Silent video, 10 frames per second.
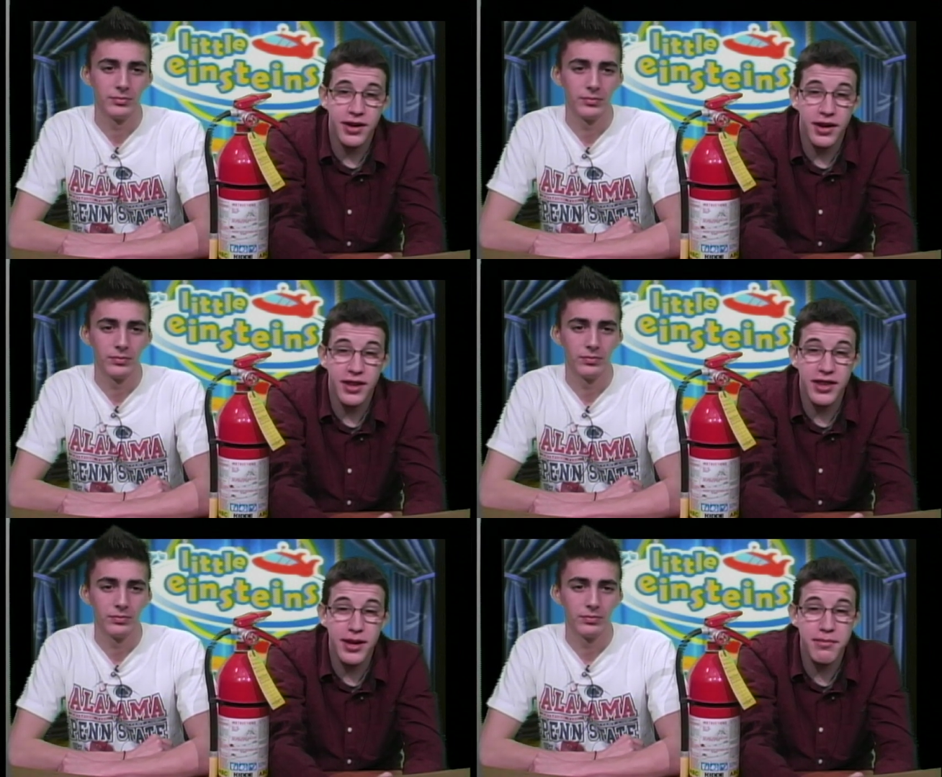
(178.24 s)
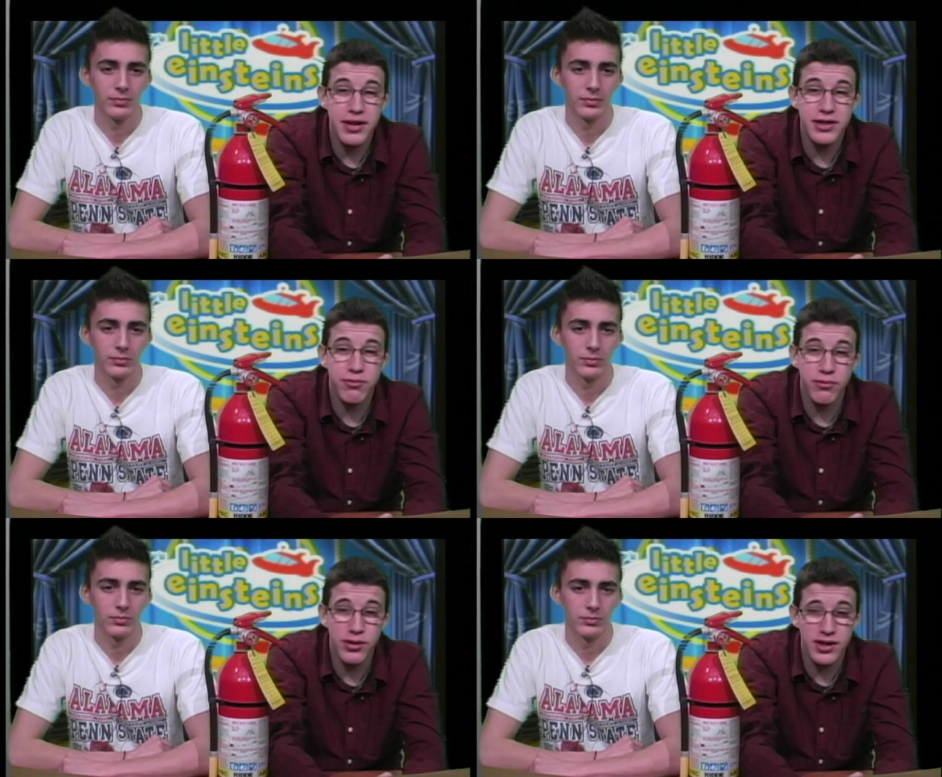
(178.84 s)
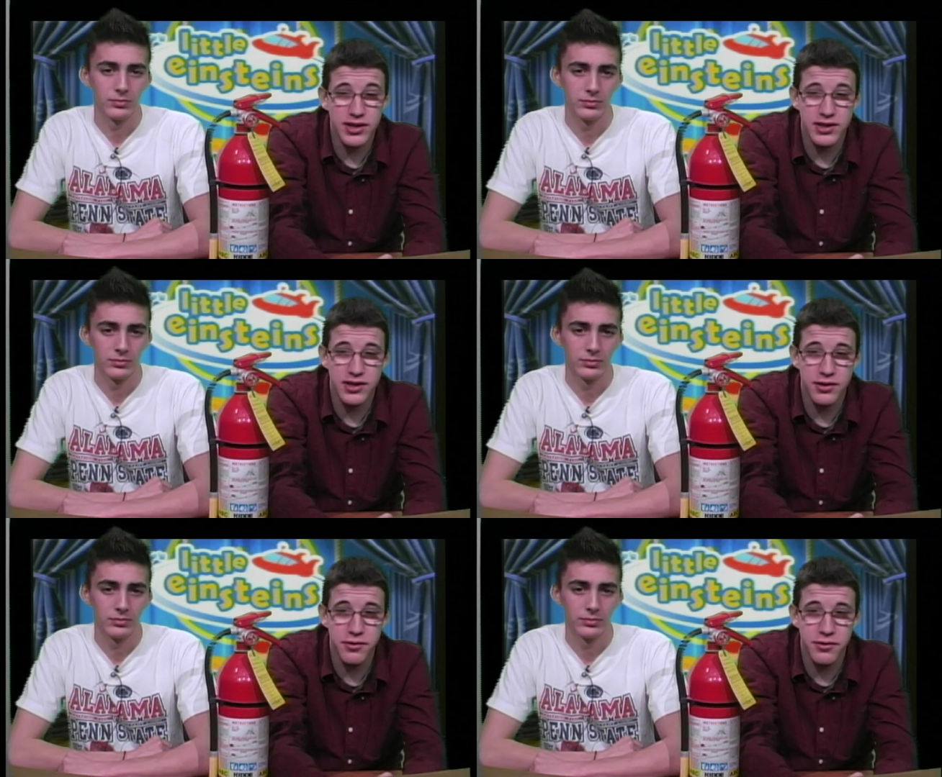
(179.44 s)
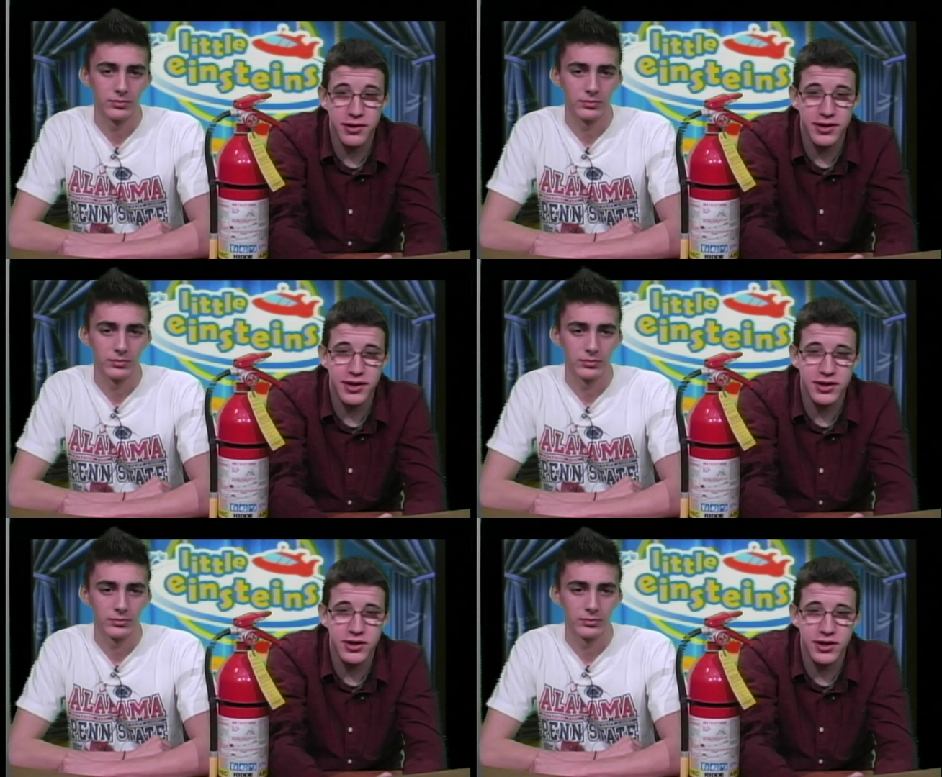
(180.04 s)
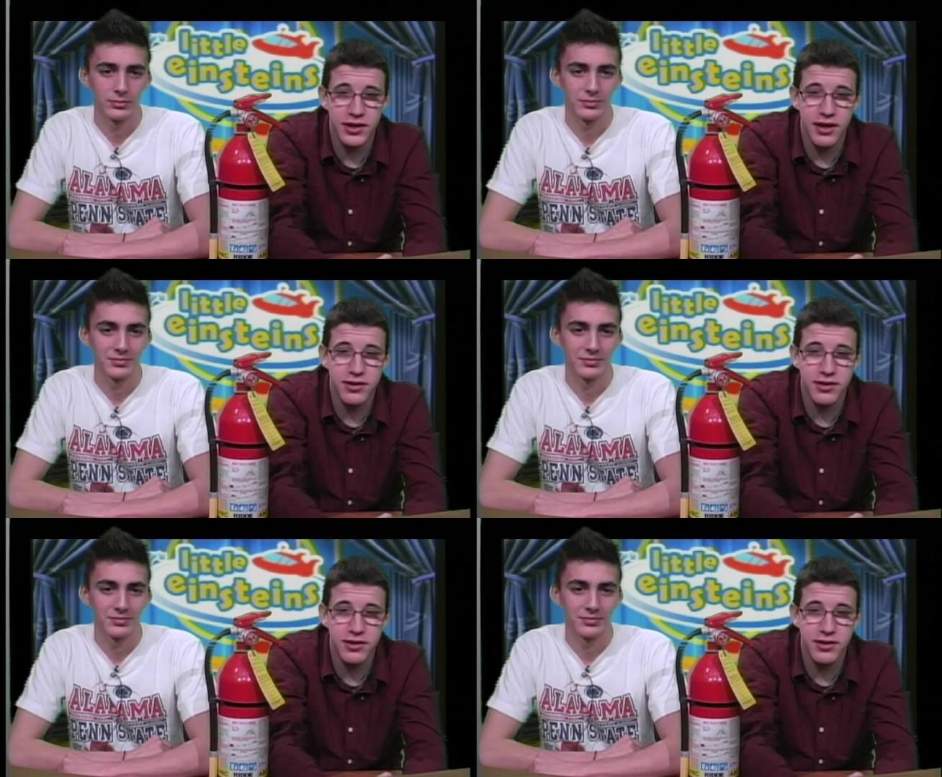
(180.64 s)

Speaker 1: The NBA's worst New York Knicks shut down